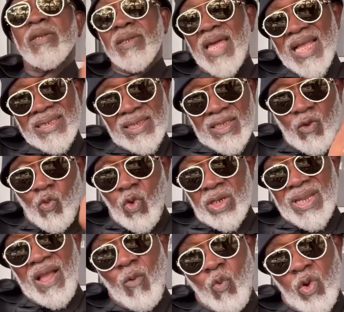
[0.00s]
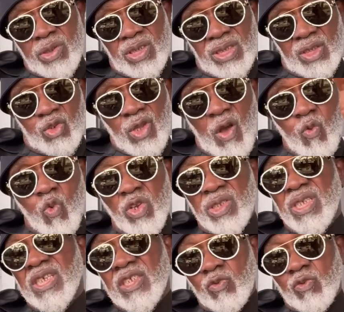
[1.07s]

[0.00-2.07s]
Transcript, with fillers: That's the that quantity you're quoting